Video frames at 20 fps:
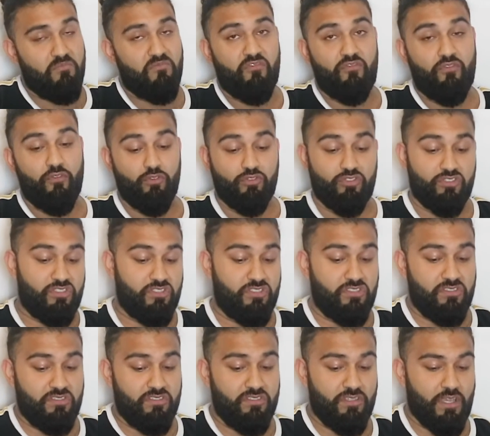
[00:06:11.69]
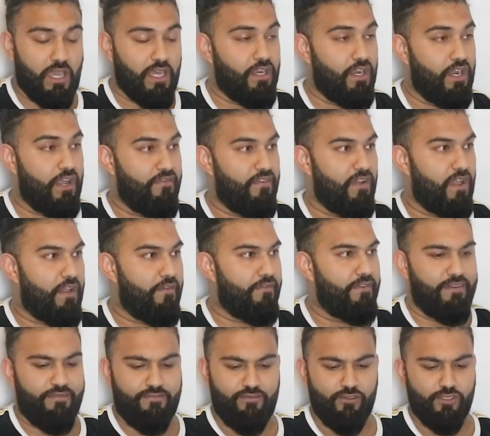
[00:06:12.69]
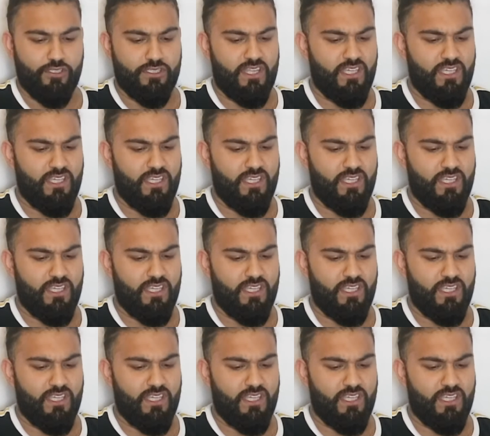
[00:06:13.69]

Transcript: Fruits, I don't know if I covered the fruits,